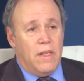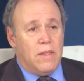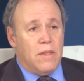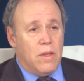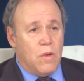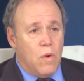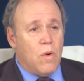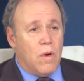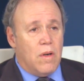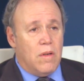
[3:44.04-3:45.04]
it's at the
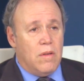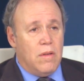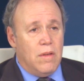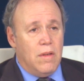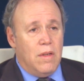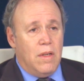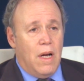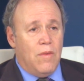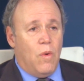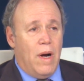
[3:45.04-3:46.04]
core
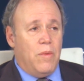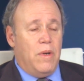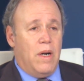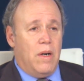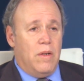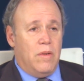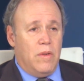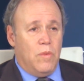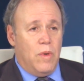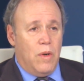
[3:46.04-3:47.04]
of why we are
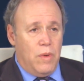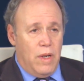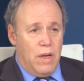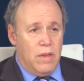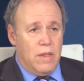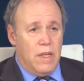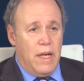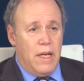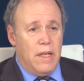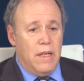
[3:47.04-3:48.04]
where we are
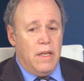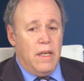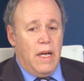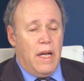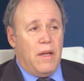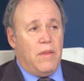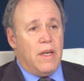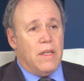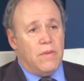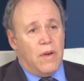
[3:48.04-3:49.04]
today. And I
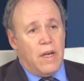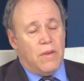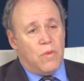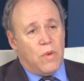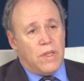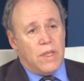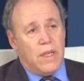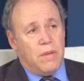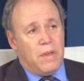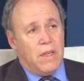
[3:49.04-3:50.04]
think it's very
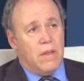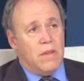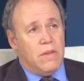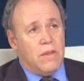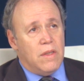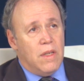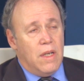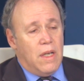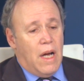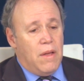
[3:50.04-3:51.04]
unfortunate because
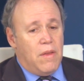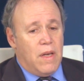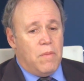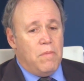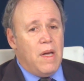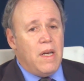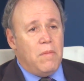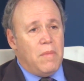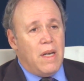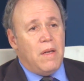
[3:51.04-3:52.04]
I think many,
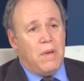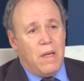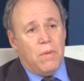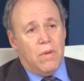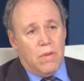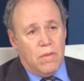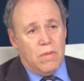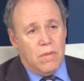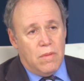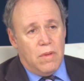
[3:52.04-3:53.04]
many people,
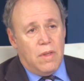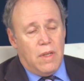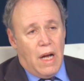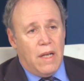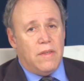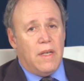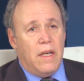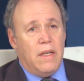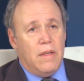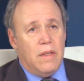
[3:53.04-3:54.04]
I'd
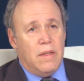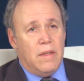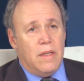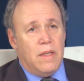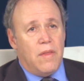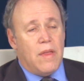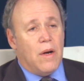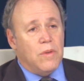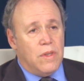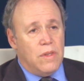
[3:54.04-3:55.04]
say
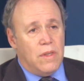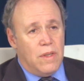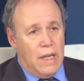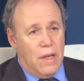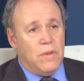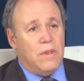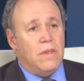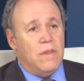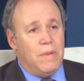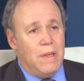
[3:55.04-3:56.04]
thousands and
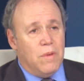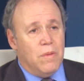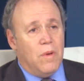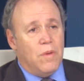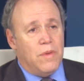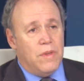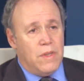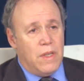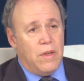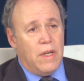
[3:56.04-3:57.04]
thousands of people, both in
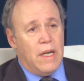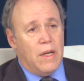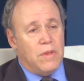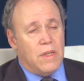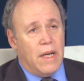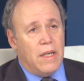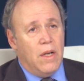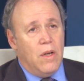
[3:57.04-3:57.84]
Syria and outside,